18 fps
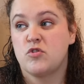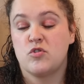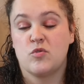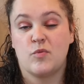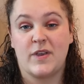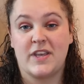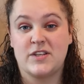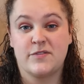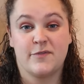
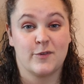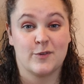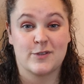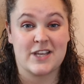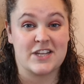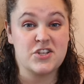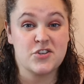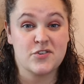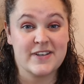3 to 4
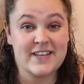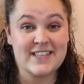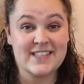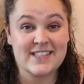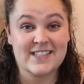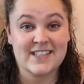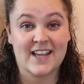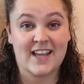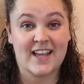
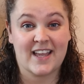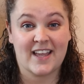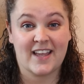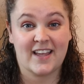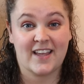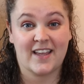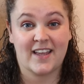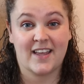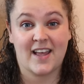centuries,
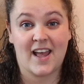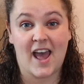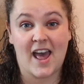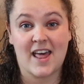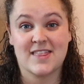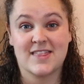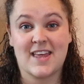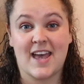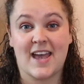
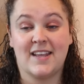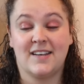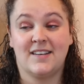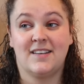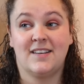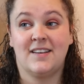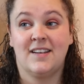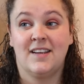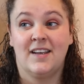and
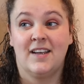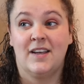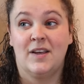then